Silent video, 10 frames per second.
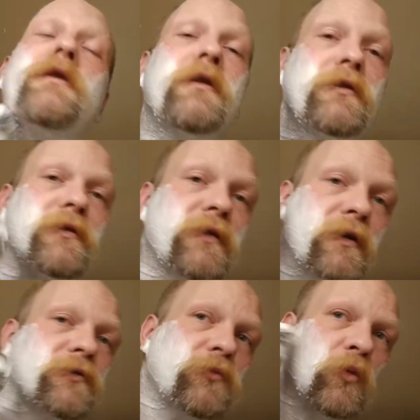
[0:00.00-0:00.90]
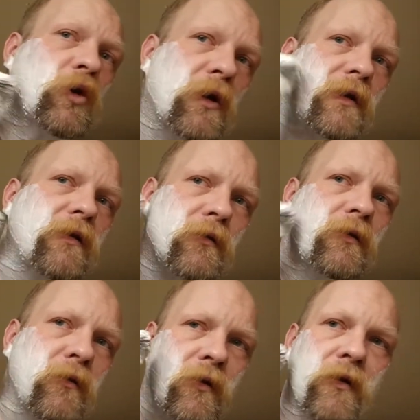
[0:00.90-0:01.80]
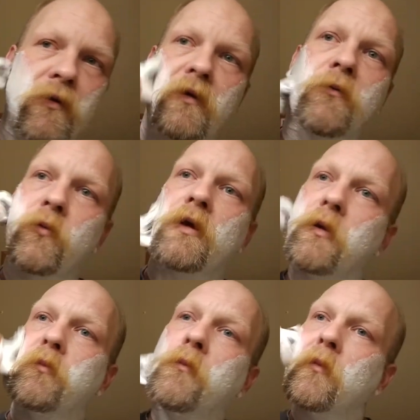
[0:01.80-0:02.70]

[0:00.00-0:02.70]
you know, just kind of swirl it and really